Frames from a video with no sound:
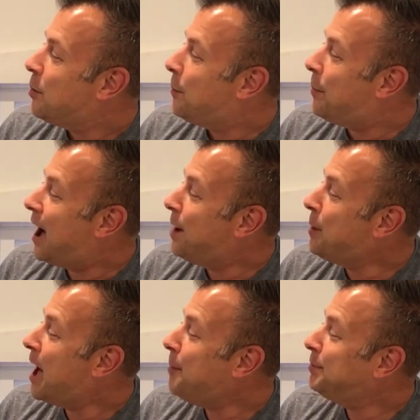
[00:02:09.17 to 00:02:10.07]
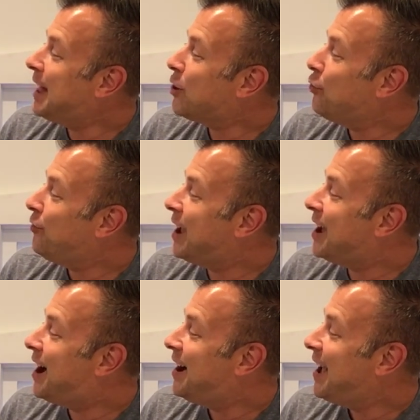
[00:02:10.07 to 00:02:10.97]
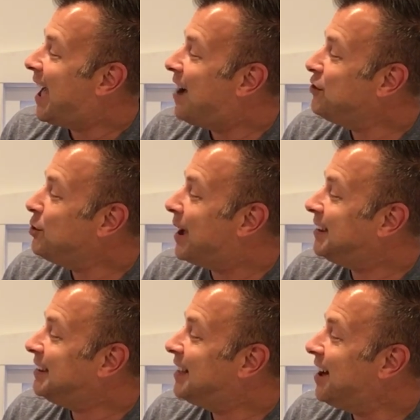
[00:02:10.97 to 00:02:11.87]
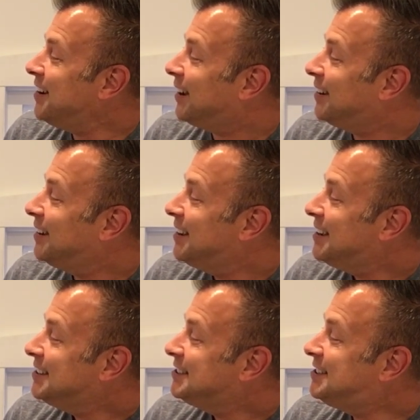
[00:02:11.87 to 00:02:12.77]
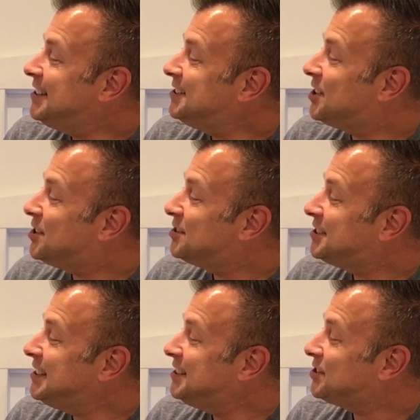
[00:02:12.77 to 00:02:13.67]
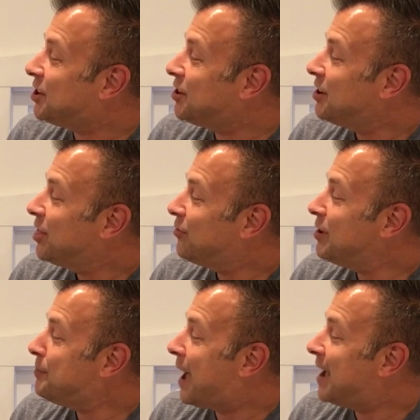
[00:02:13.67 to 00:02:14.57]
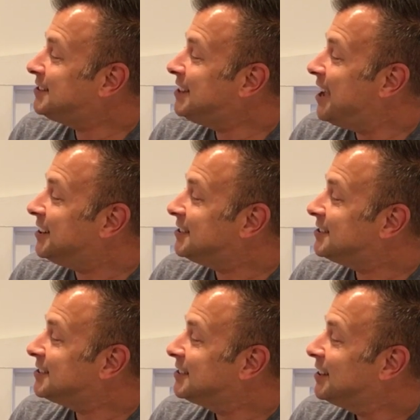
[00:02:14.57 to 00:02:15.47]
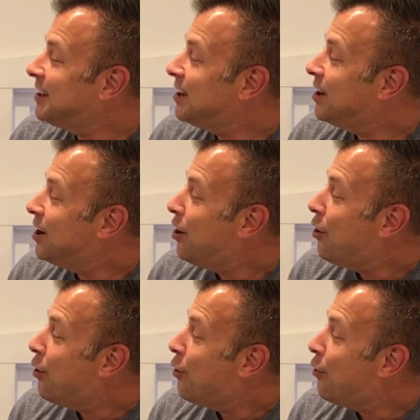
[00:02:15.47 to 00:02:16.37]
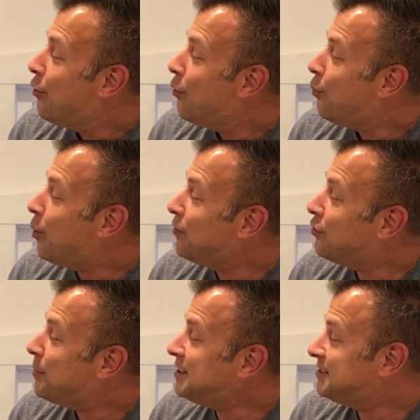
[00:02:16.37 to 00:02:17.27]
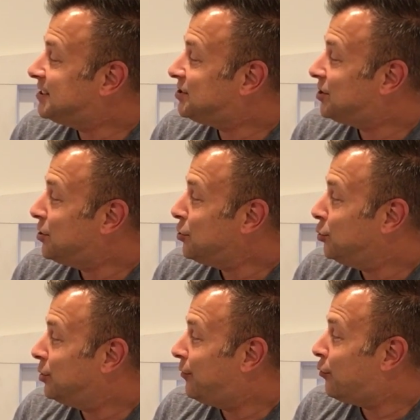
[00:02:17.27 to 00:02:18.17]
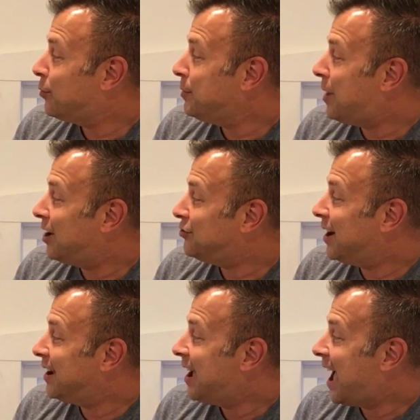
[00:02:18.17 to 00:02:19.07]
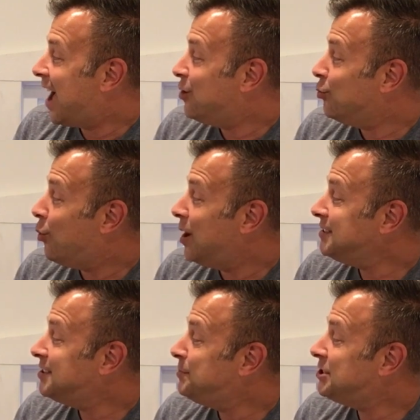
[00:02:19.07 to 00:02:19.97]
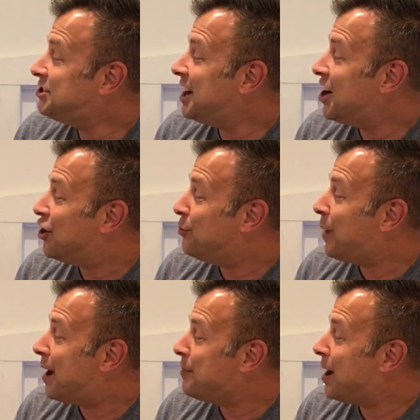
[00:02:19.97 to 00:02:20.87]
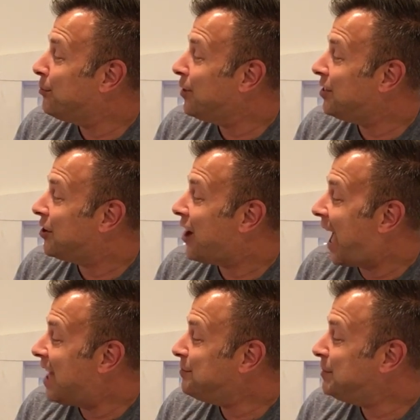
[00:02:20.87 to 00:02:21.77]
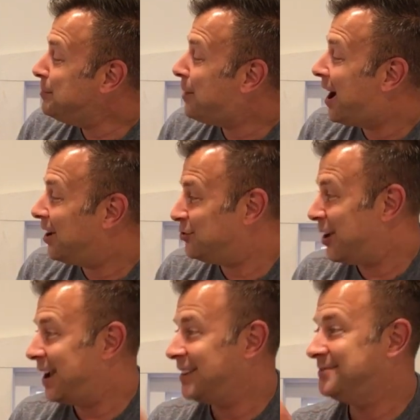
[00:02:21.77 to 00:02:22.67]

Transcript: Ba ba black oveja, have you any lana? See sir, see sir, three bags llenas. One for my sister, una for mi madre, and one to be shared by my brother and mi padre.